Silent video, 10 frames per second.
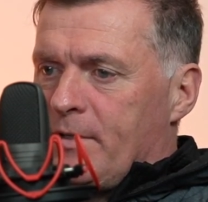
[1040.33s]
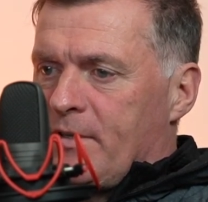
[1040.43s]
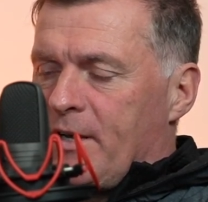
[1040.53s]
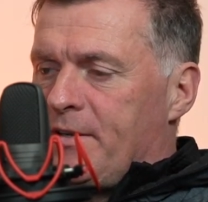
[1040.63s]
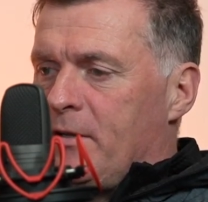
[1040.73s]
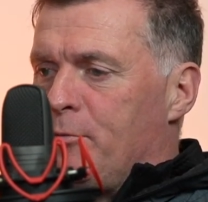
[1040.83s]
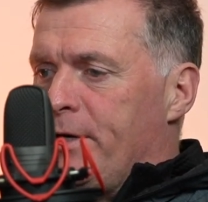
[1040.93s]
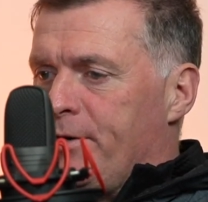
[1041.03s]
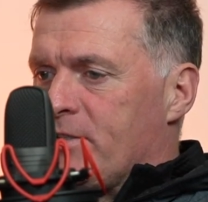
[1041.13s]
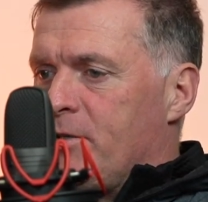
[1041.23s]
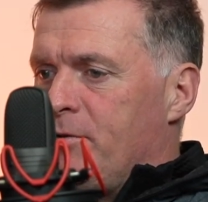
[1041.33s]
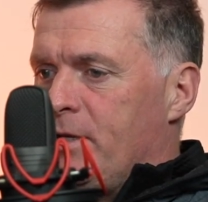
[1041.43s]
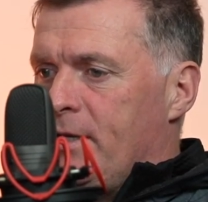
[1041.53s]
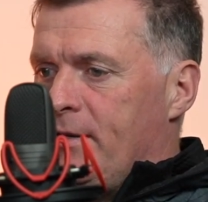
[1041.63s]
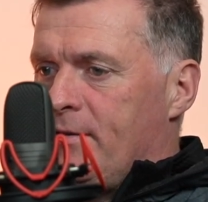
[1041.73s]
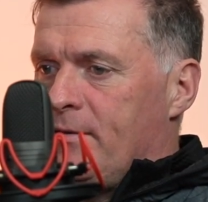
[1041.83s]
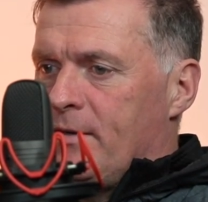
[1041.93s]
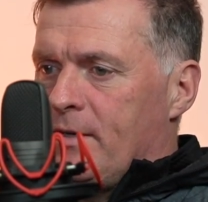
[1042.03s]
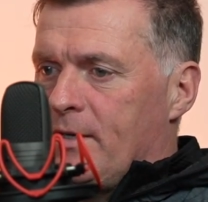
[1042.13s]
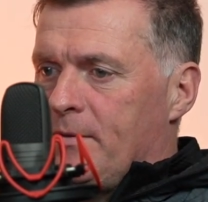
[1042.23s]
tactical awareness that you need.
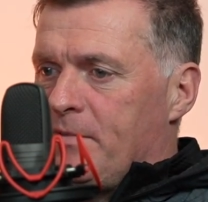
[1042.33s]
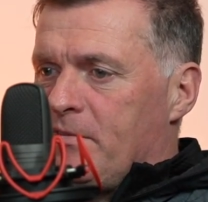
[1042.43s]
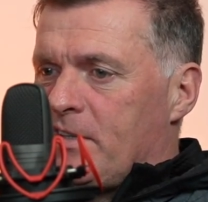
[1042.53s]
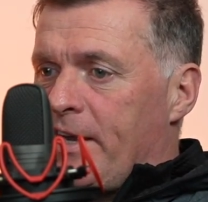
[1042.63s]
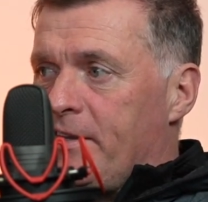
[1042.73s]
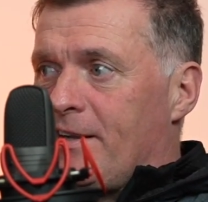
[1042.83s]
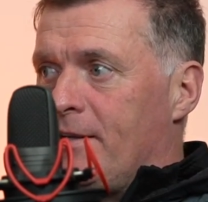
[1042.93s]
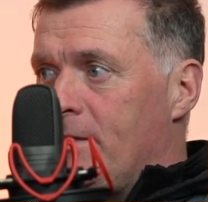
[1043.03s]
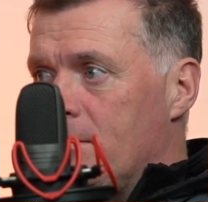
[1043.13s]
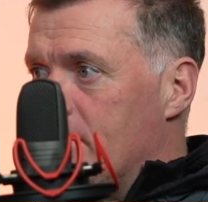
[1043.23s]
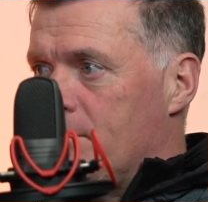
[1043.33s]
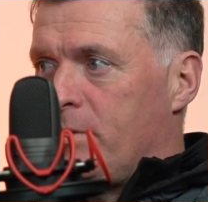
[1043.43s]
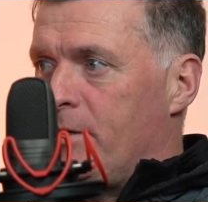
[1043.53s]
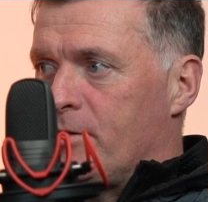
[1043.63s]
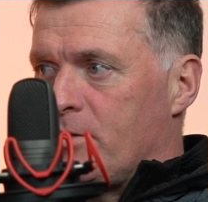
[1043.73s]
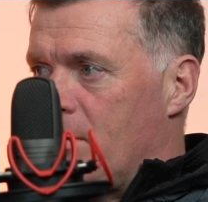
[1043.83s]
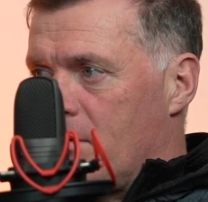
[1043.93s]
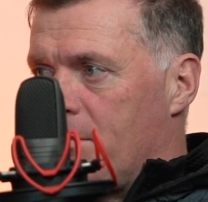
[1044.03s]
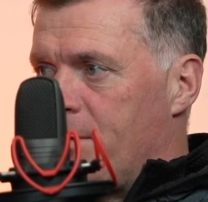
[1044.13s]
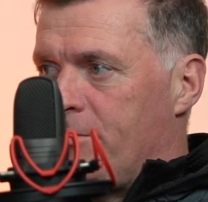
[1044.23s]
Technically, players are a
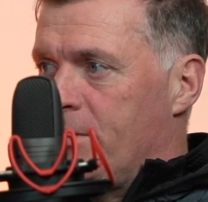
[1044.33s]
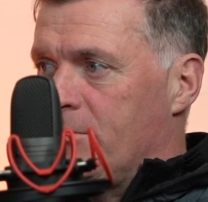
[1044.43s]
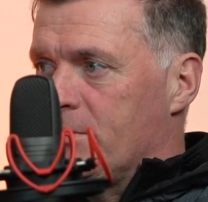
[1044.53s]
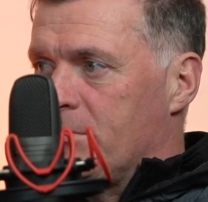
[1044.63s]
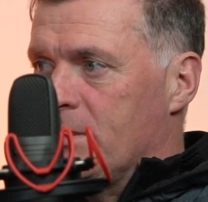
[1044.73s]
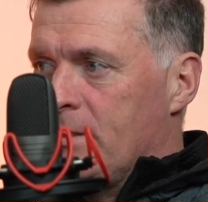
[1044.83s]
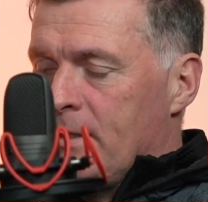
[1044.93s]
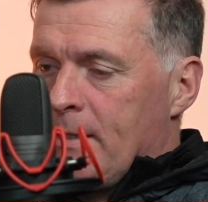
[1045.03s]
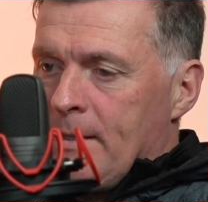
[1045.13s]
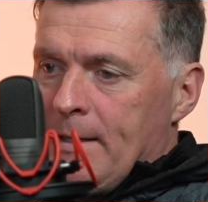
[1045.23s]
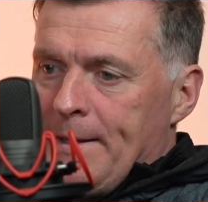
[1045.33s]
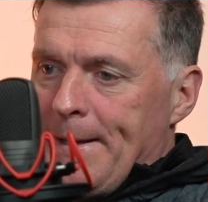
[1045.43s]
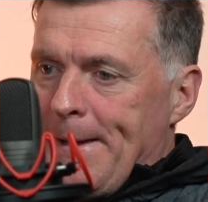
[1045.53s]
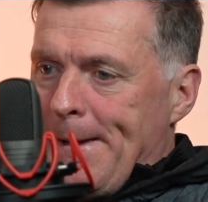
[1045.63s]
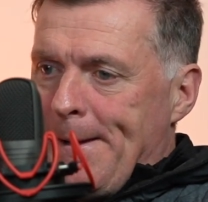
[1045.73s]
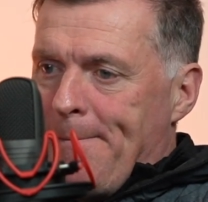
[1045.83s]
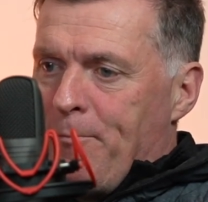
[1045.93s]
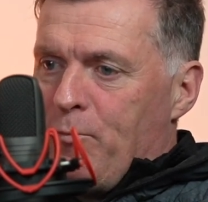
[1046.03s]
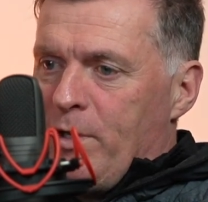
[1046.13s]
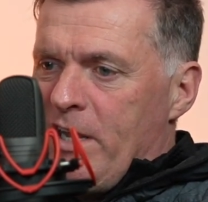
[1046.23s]
lot better now as well.
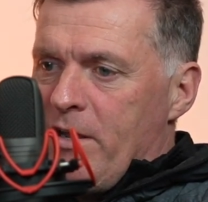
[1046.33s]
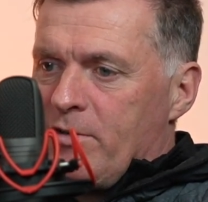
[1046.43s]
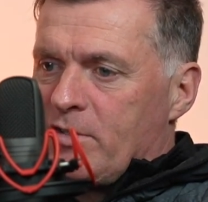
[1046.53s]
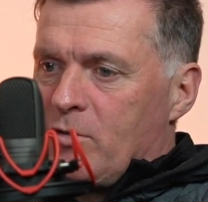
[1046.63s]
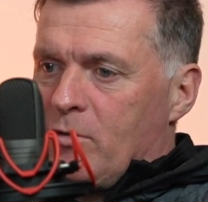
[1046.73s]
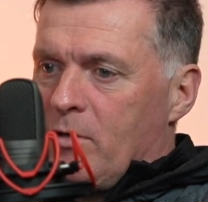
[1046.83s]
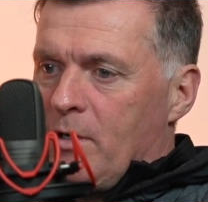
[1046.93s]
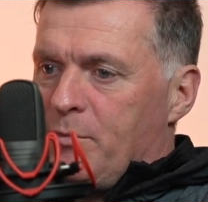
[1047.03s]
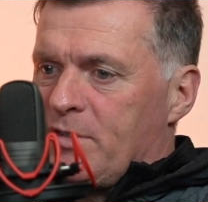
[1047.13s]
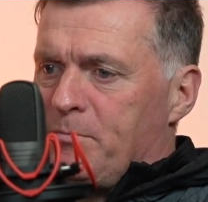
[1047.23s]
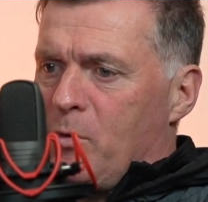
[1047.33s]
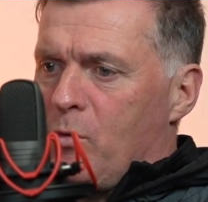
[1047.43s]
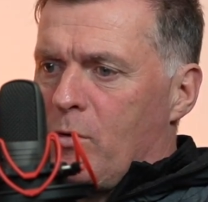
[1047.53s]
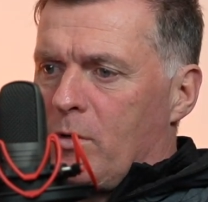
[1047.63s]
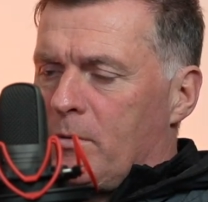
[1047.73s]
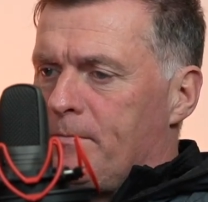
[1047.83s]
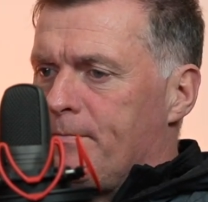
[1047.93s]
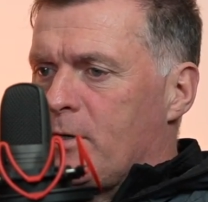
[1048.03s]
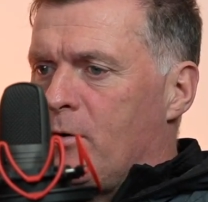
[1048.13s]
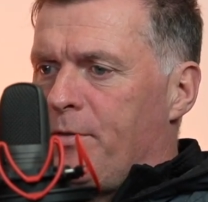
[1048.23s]
Years ago it was more
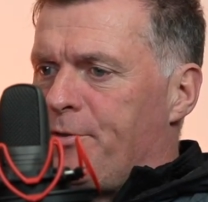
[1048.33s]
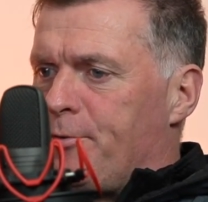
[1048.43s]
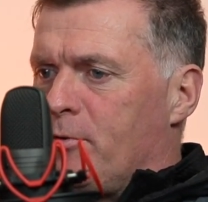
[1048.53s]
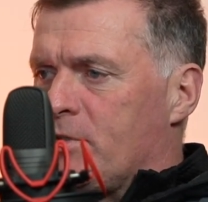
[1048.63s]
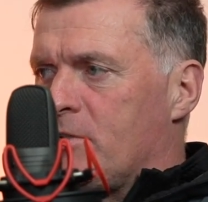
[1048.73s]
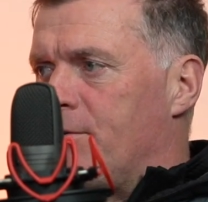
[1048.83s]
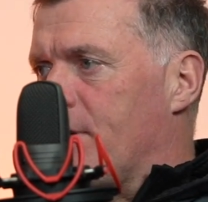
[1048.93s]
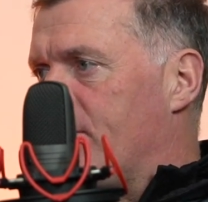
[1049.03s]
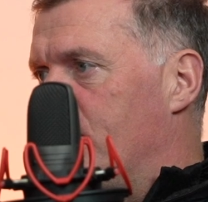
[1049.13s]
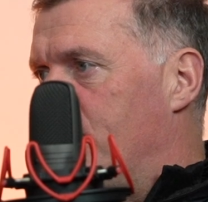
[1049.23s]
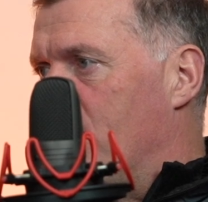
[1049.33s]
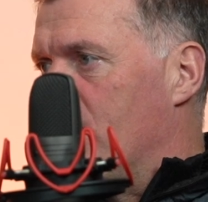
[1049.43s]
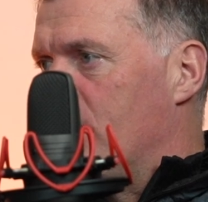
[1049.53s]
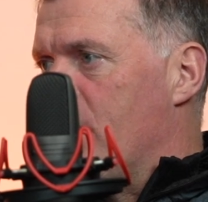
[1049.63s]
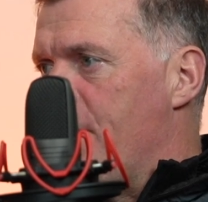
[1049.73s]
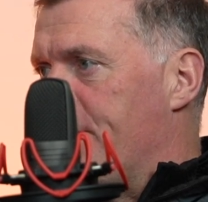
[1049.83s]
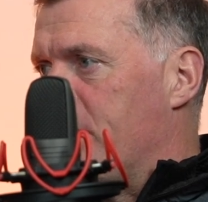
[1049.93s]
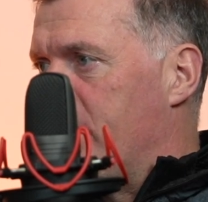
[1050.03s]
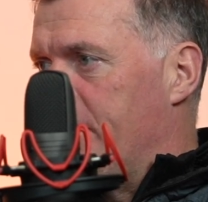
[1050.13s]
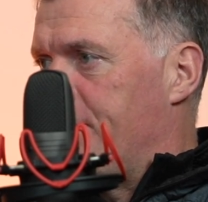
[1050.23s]
cut and thrust, direct football, rather than
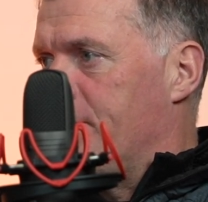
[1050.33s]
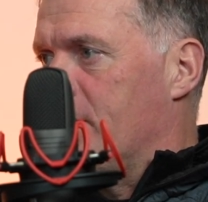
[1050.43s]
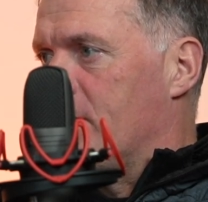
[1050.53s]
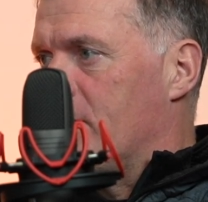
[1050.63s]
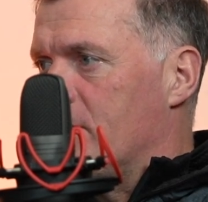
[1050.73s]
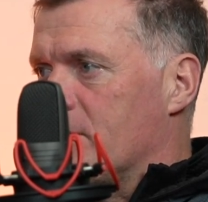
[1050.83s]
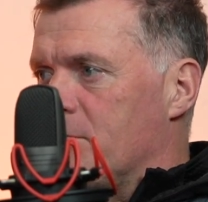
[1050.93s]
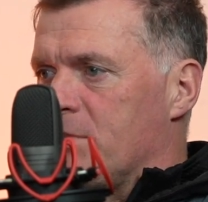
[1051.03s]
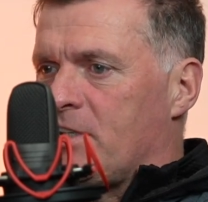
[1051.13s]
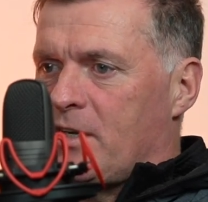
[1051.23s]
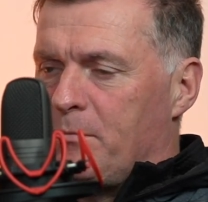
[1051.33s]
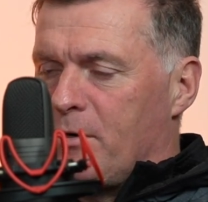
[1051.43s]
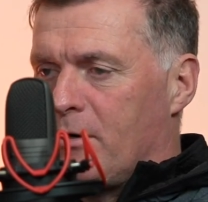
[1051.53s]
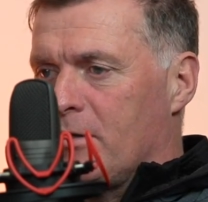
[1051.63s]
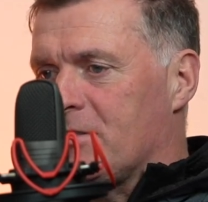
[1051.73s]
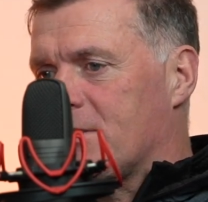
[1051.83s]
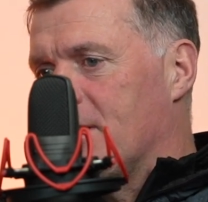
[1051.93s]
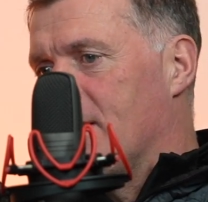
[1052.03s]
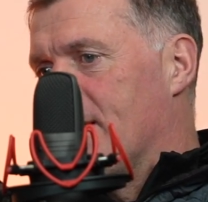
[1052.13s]
playing through the thirds. It was second balls,